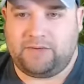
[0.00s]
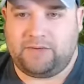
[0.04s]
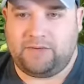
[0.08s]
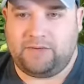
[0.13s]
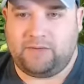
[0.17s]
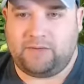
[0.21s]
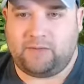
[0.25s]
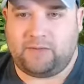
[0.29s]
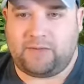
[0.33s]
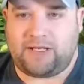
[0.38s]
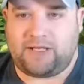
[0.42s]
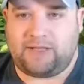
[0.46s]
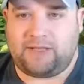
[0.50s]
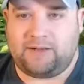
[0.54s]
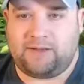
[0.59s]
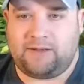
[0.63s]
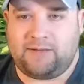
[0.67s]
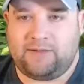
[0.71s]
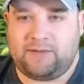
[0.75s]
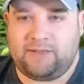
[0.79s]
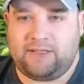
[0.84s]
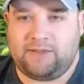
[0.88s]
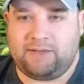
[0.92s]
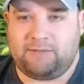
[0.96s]

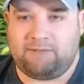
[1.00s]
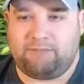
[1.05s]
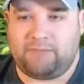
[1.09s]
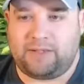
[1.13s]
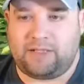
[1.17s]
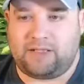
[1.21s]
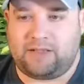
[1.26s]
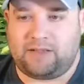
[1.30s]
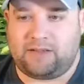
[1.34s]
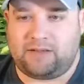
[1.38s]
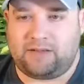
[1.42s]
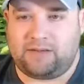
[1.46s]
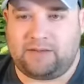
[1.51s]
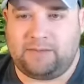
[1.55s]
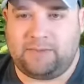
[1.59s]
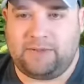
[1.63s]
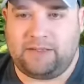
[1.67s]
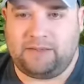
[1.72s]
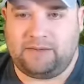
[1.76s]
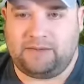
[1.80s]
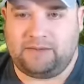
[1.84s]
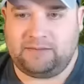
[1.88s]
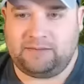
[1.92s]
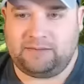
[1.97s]
Wow,
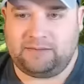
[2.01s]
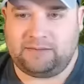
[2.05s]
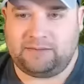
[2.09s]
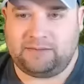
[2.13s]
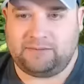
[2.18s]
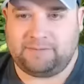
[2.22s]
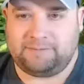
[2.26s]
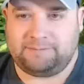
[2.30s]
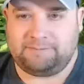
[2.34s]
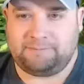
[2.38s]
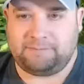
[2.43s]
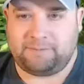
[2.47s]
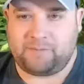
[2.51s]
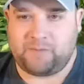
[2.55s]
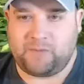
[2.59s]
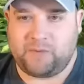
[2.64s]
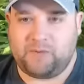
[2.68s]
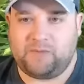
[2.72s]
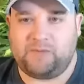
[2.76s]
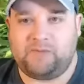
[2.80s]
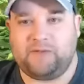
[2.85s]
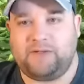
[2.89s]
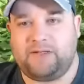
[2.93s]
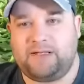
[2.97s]
Bob.
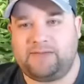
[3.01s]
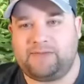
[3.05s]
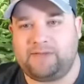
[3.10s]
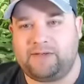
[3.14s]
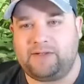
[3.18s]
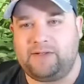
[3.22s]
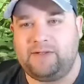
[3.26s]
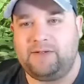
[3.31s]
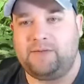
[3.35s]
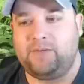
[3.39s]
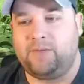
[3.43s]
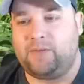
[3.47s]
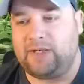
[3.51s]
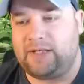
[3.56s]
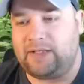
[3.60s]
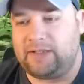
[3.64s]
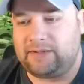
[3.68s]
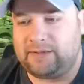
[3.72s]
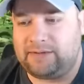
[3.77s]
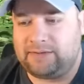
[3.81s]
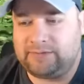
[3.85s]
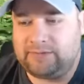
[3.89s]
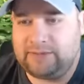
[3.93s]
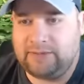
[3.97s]
Hopefully that's a good
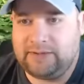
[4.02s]
wow.